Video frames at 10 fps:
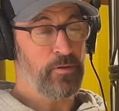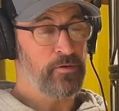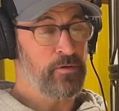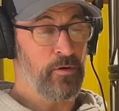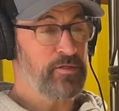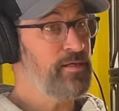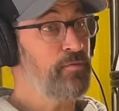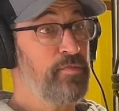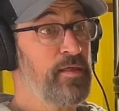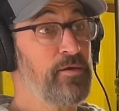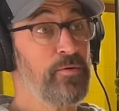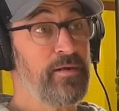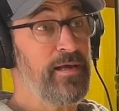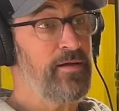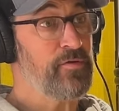you know, you didn't think you were going
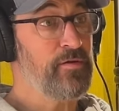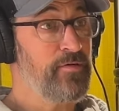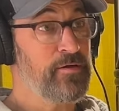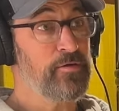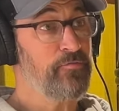to have to defend your